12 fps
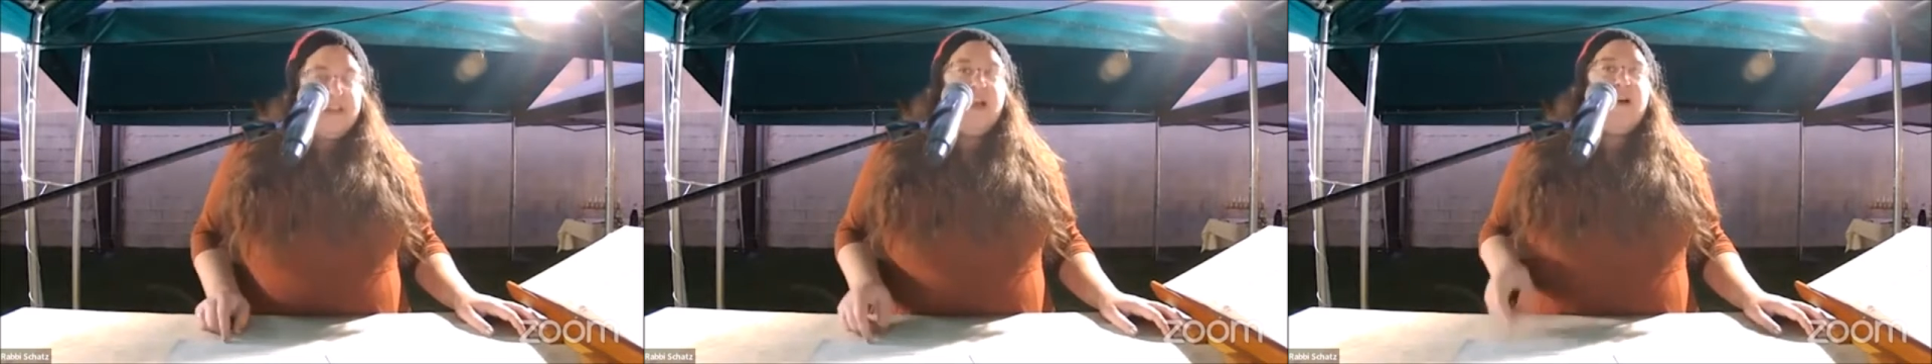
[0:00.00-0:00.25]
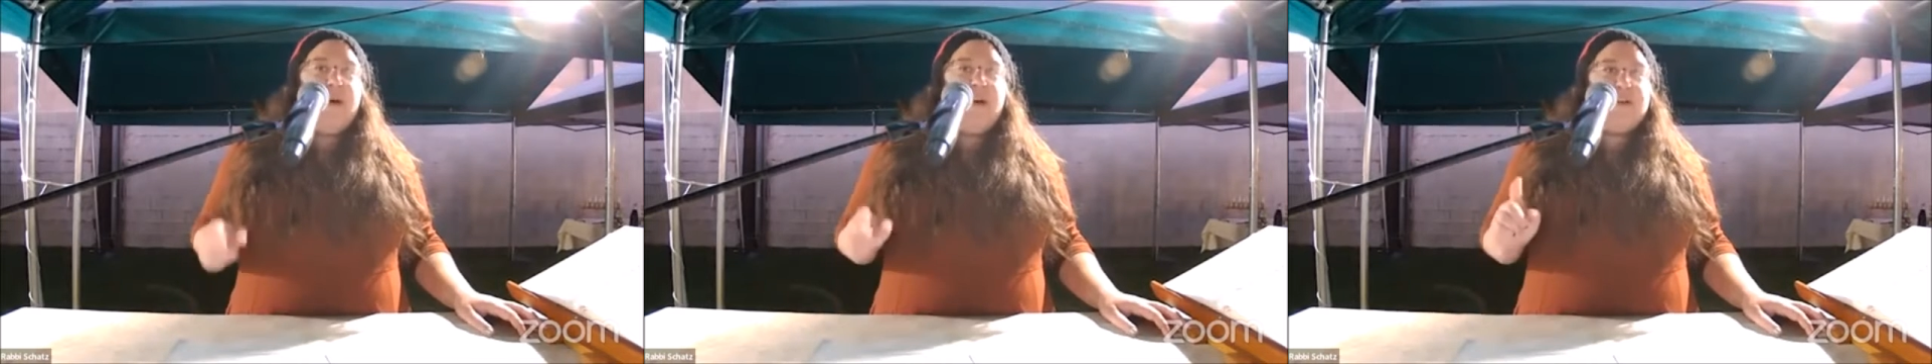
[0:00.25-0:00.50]

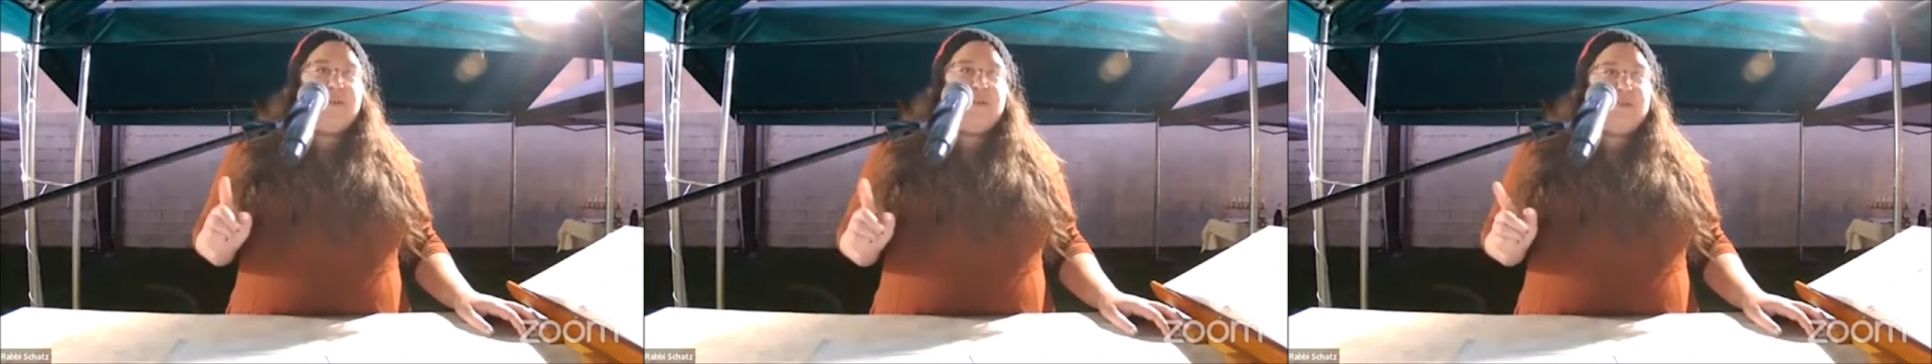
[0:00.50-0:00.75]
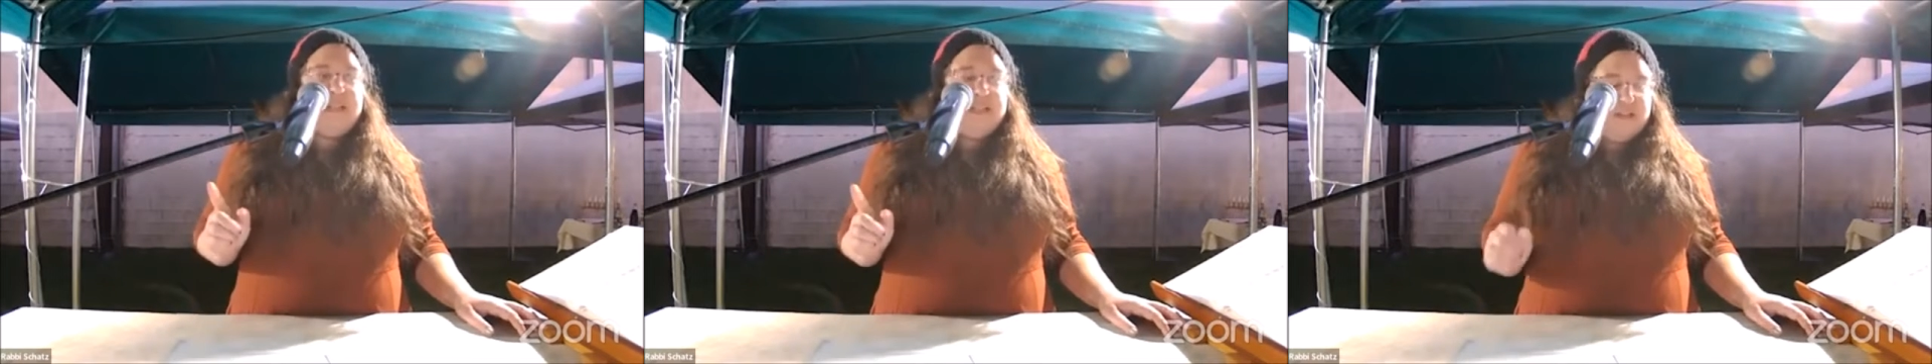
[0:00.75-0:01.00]
upon
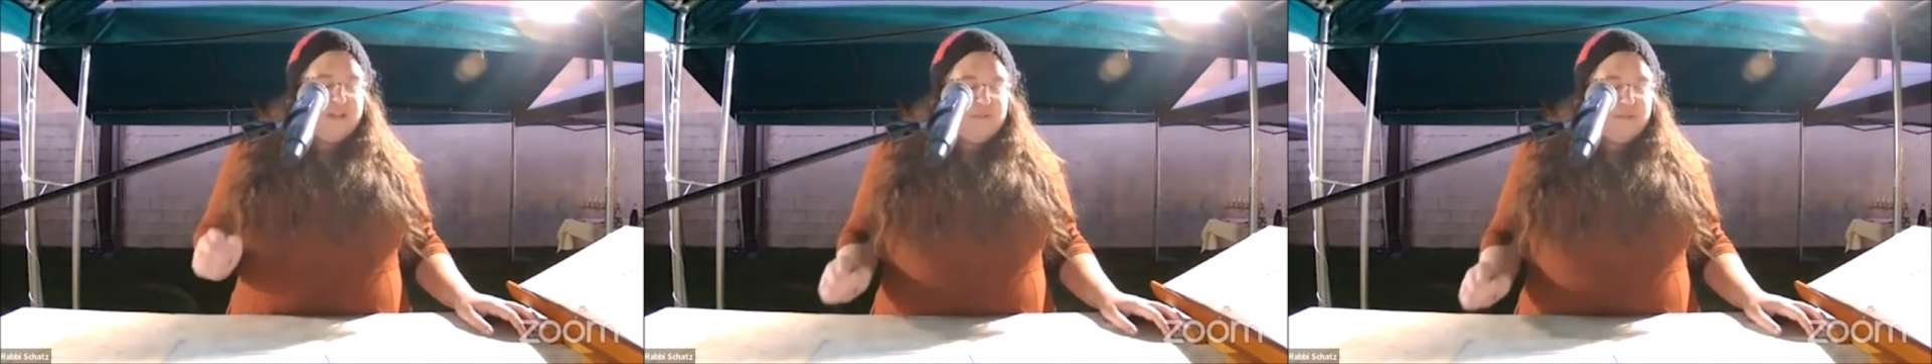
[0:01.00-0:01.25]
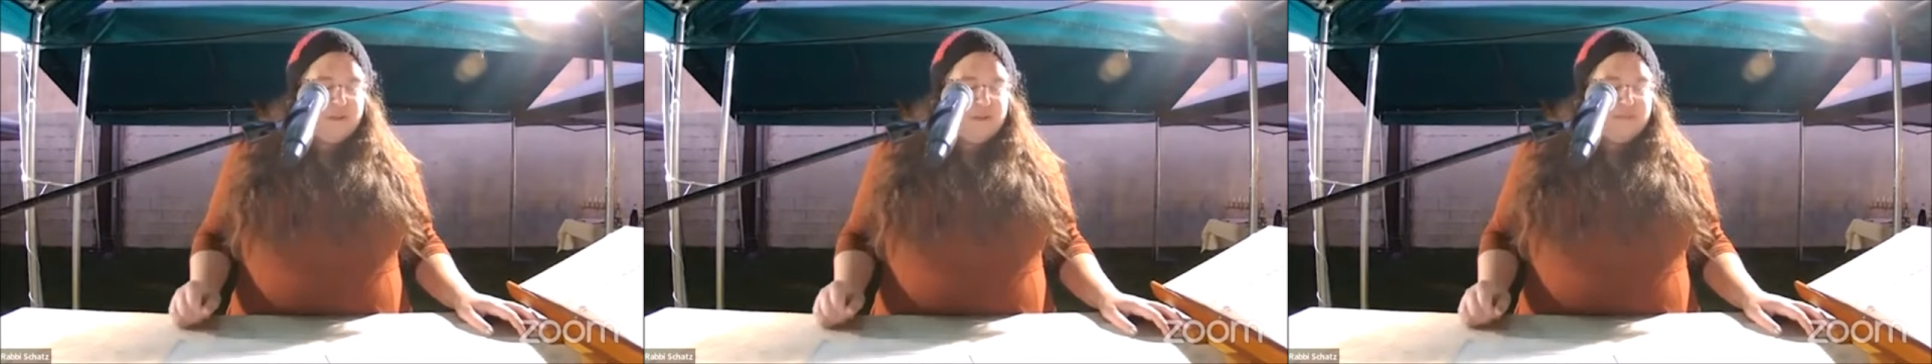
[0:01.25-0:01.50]
Greek
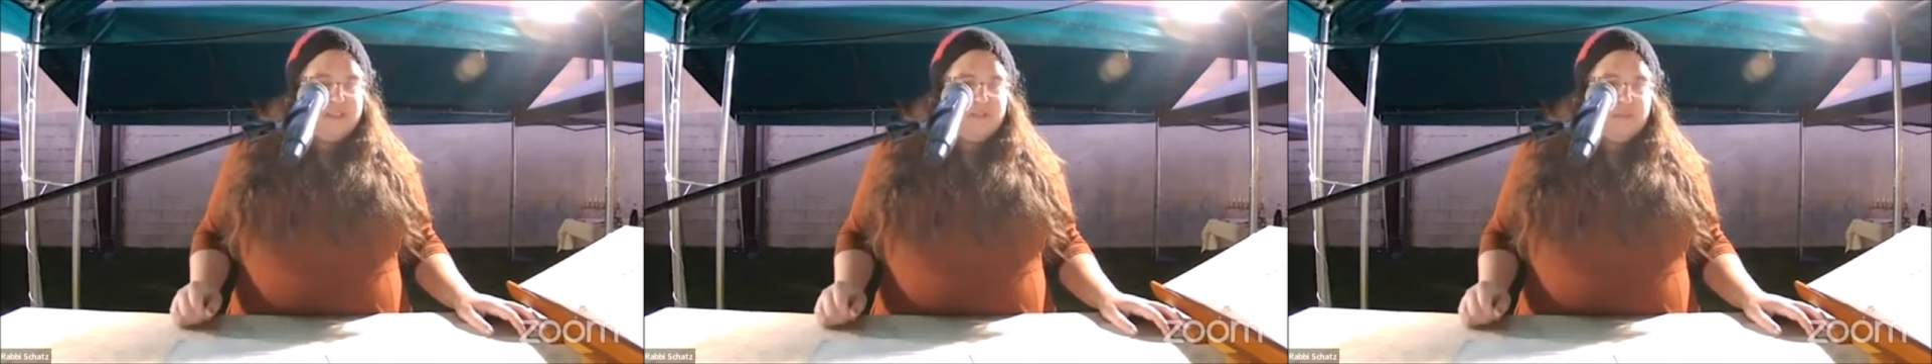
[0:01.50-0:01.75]
forms of